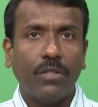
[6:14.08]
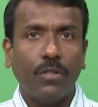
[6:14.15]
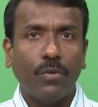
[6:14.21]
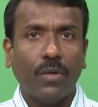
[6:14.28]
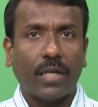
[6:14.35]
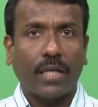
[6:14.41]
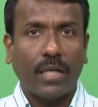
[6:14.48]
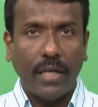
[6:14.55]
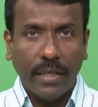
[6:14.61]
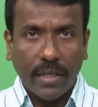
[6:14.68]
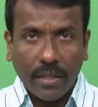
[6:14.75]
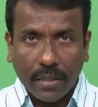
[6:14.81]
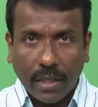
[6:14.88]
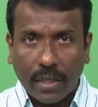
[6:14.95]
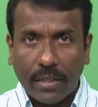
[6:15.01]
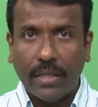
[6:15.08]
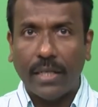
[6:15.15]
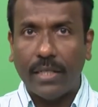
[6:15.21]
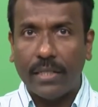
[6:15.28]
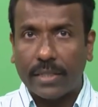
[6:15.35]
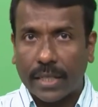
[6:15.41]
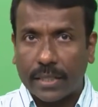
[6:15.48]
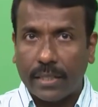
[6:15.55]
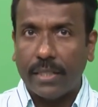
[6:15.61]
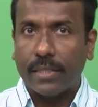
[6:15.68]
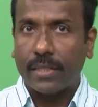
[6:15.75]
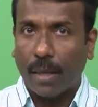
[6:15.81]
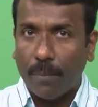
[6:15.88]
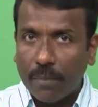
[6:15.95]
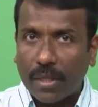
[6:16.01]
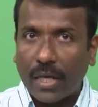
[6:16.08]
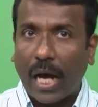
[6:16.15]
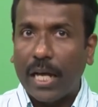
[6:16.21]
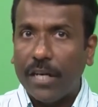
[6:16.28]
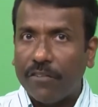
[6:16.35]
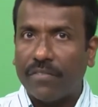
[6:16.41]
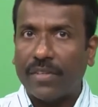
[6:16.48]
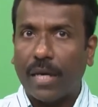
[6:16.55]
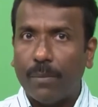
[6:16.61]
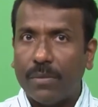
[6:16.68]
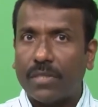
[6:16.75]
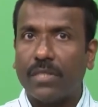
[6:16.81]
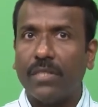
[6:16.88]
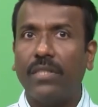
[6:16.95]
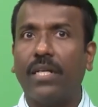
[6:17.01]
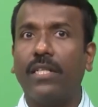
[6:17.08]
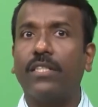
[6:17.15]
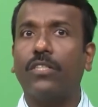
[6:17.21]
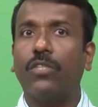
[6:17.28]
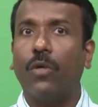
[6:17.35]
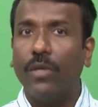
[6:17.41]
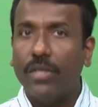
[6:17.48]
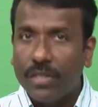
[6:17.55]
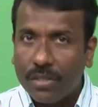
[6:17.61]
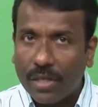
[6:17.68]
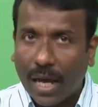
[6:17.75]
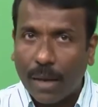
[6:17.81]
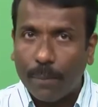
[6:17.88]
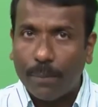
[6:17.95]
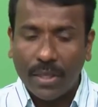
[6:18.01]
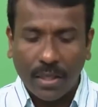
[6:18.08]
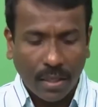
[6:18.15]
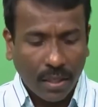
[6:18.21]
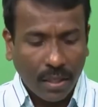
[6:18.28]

you are clear that there is actually some kind of chemistry that is going to happen